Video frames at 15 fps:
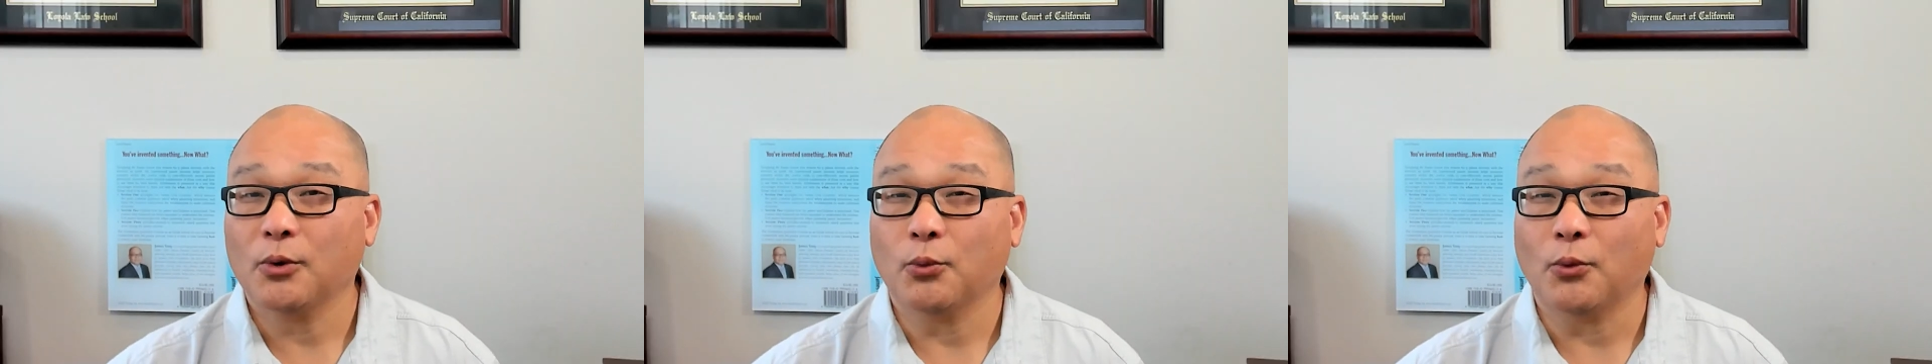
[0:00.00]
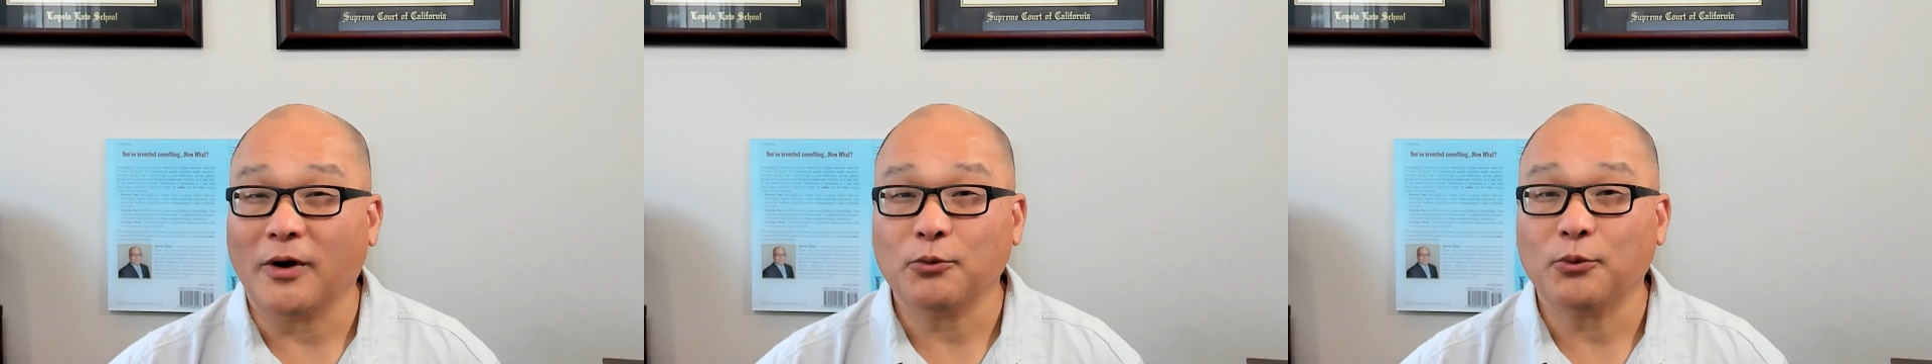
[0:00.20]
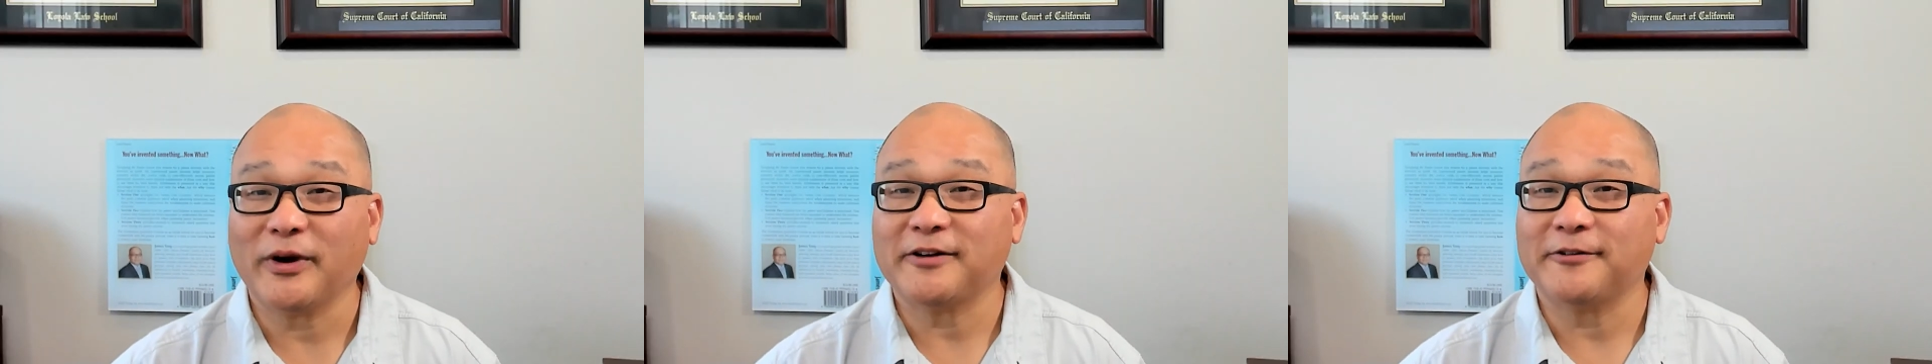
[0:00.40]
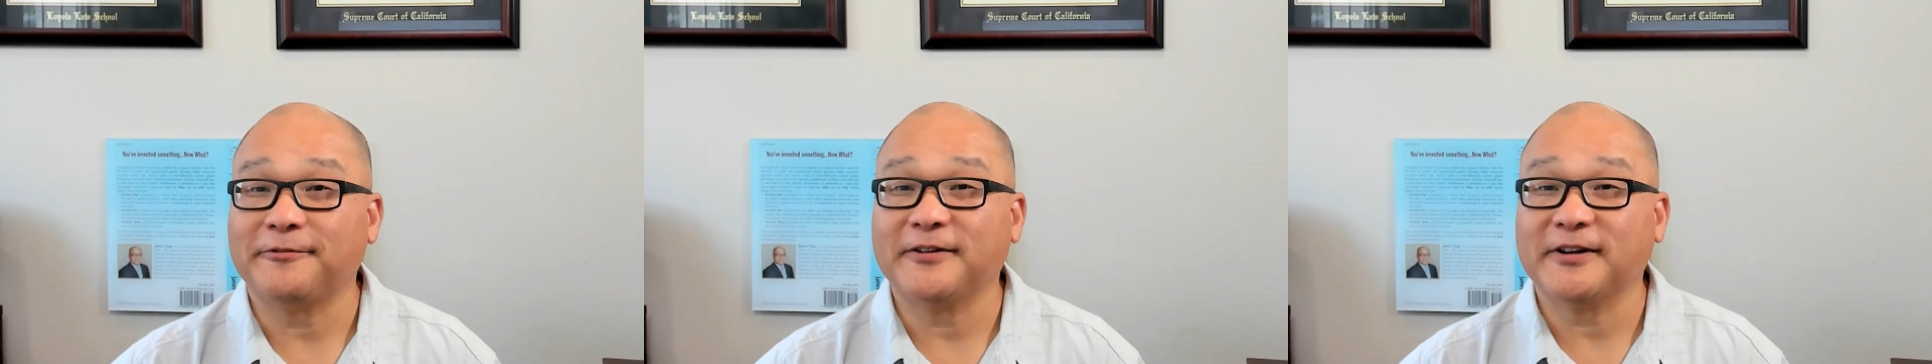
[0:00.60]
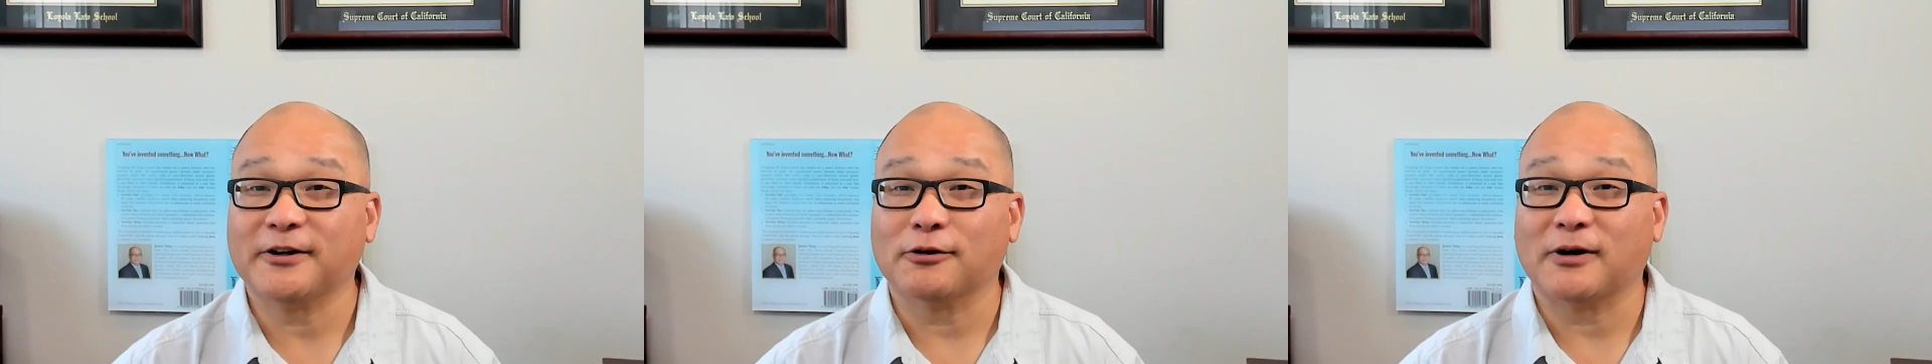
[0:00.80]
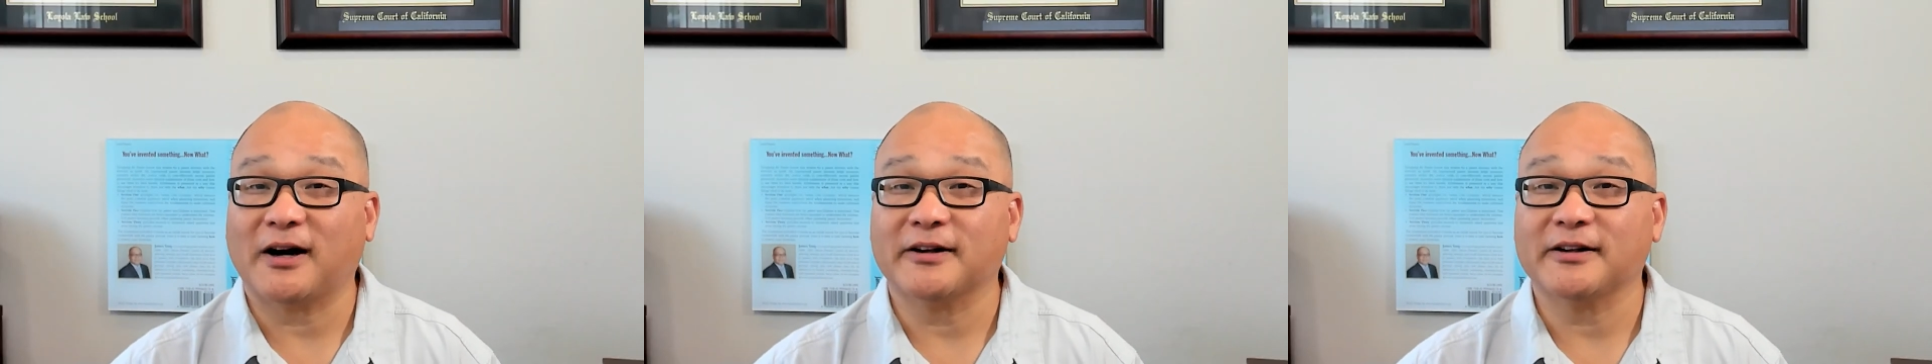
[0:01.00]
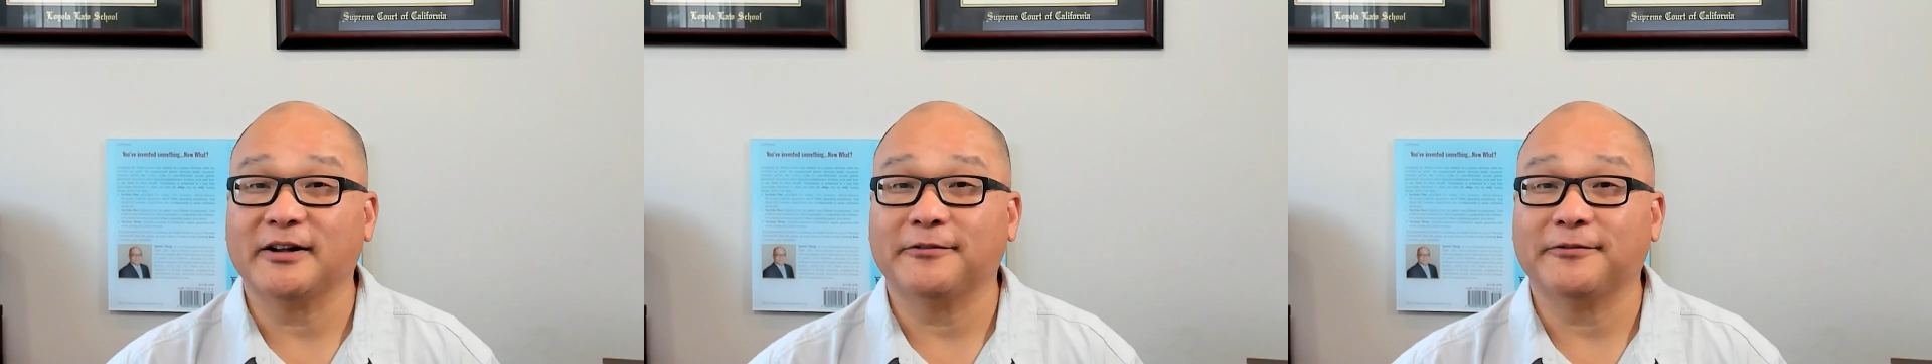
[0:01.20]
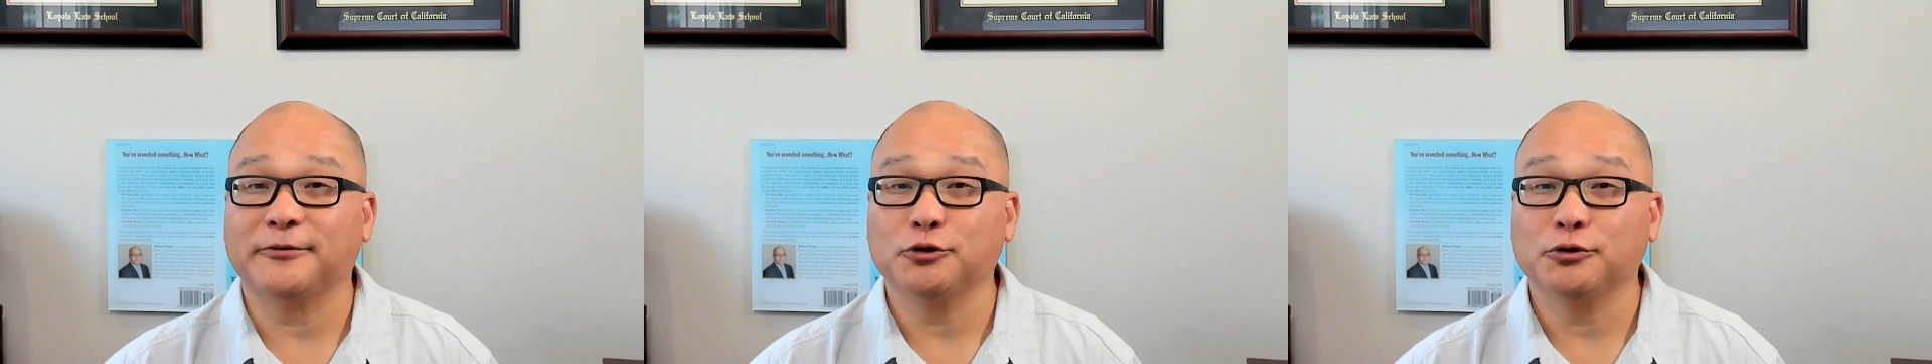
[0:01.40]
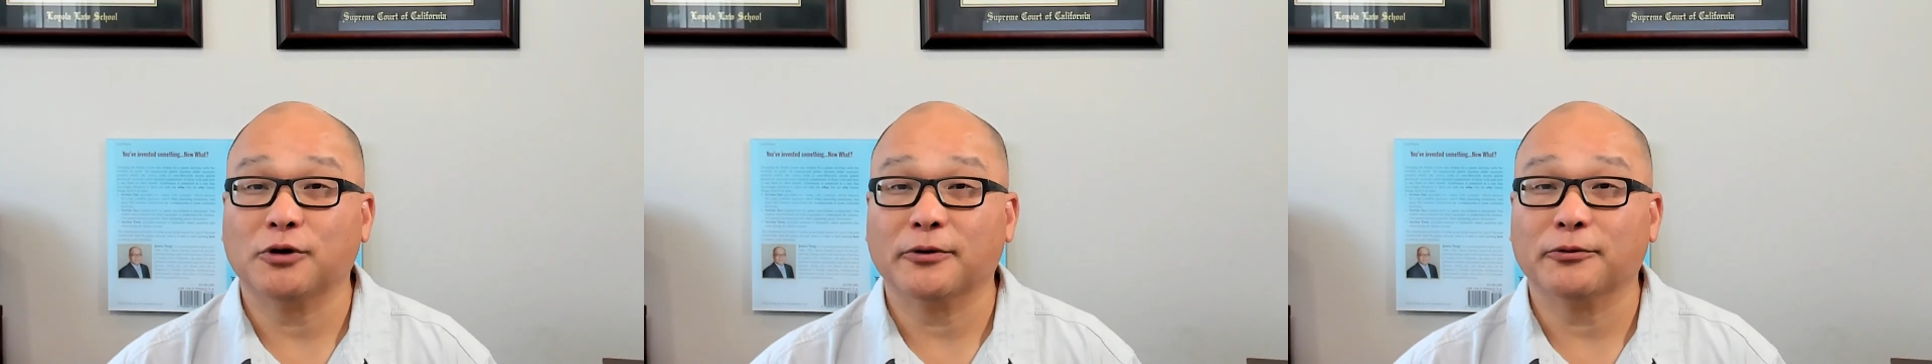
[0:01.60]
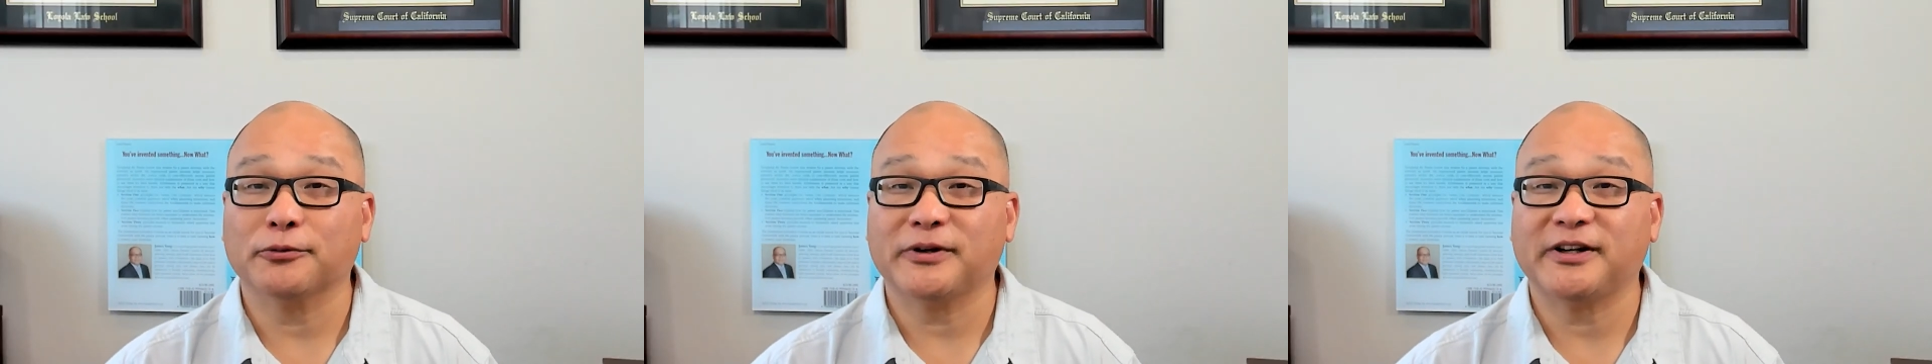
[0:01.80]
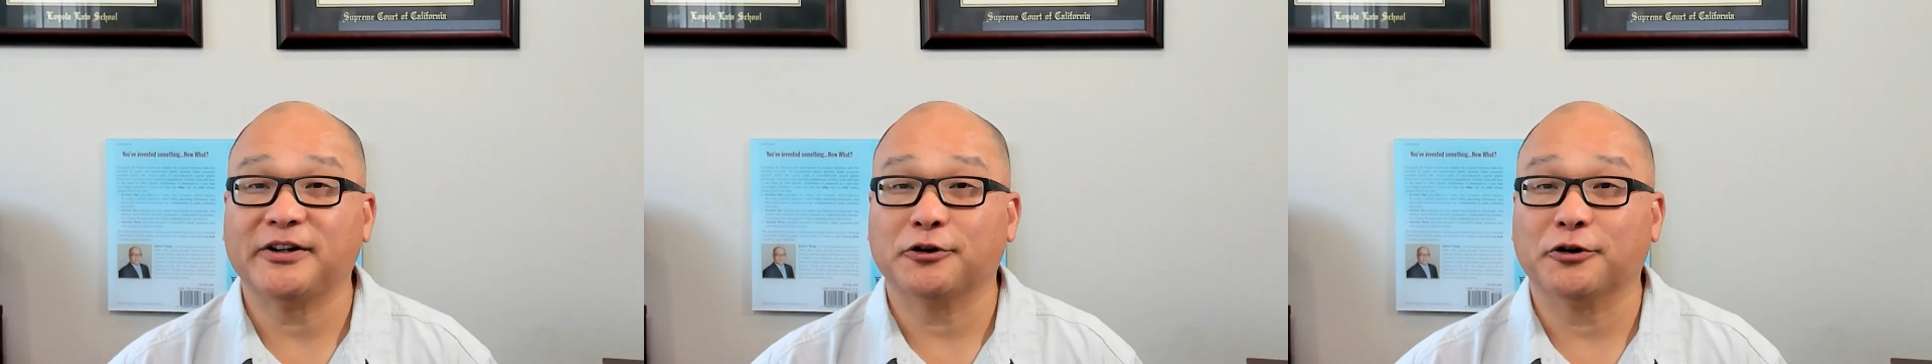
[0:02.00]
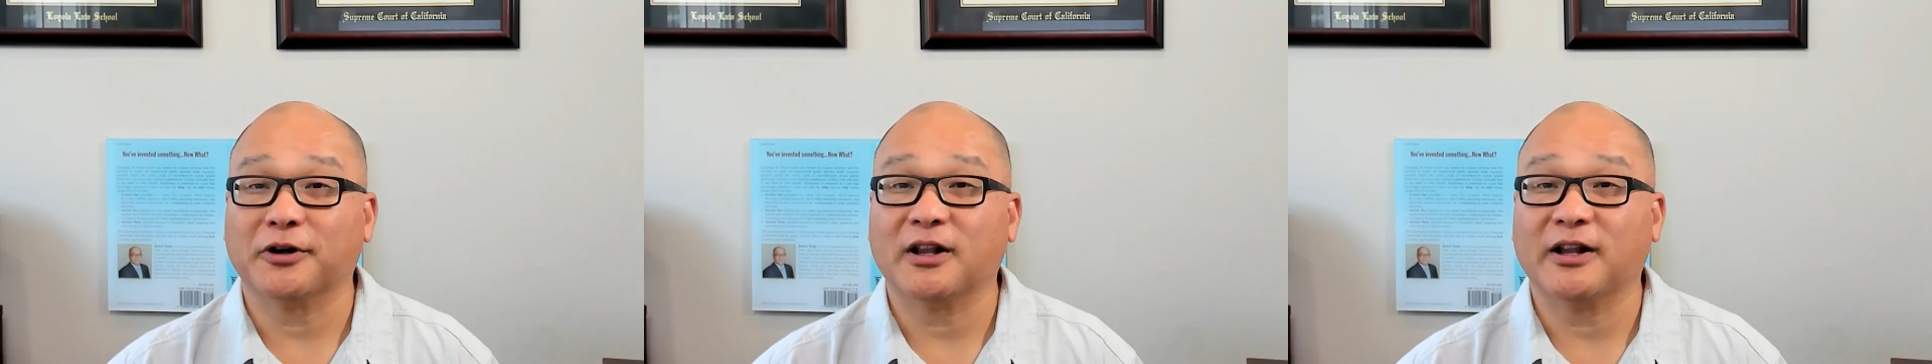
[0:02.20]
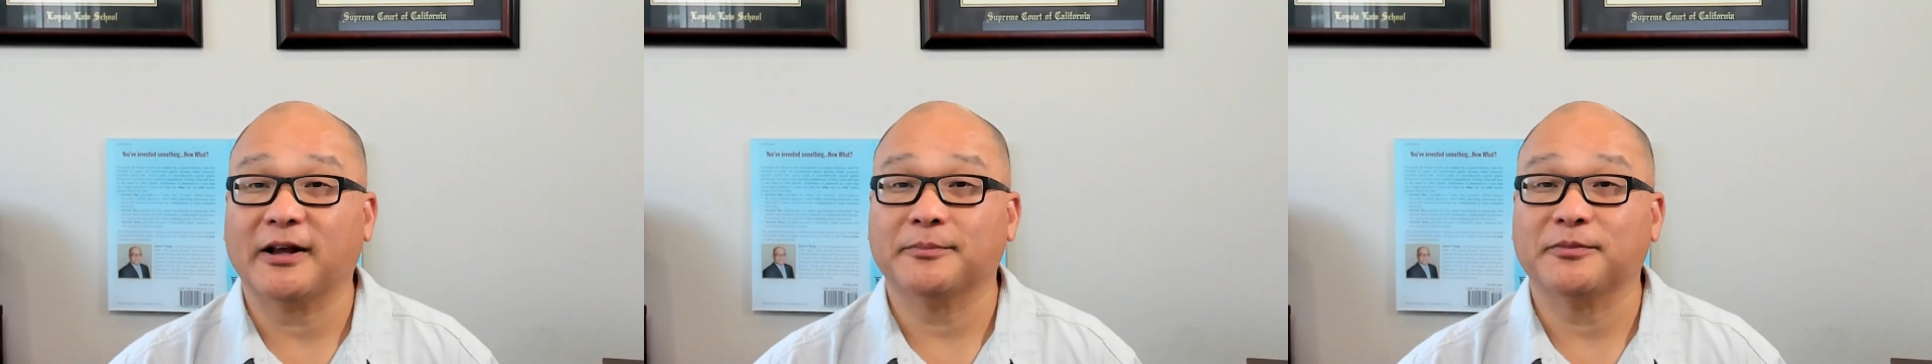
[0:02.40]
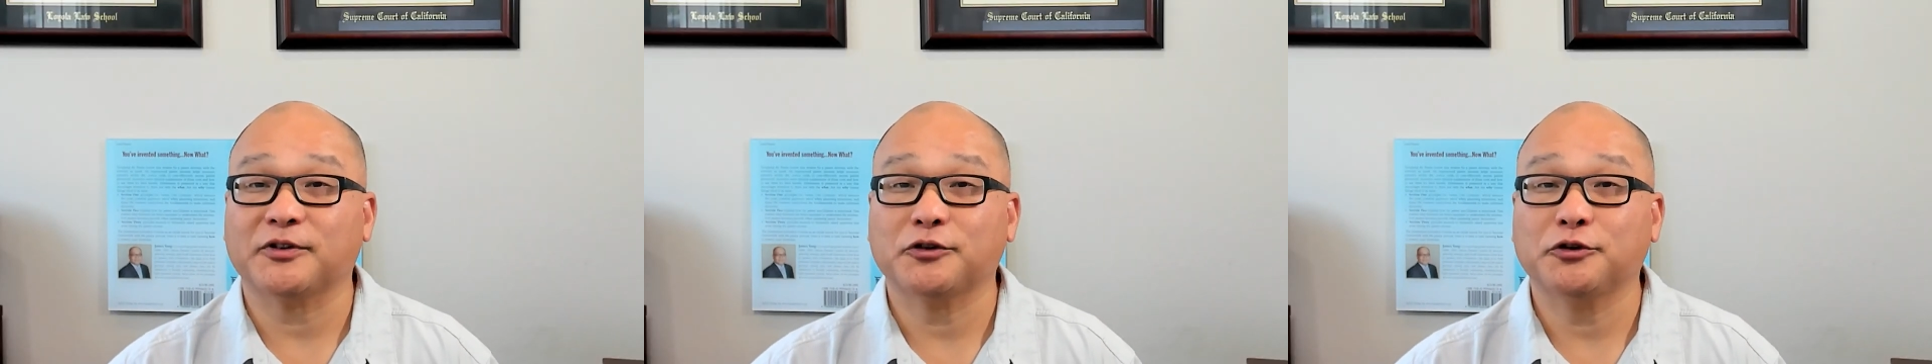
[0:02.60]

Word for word: One way to figure out if you are reading your claims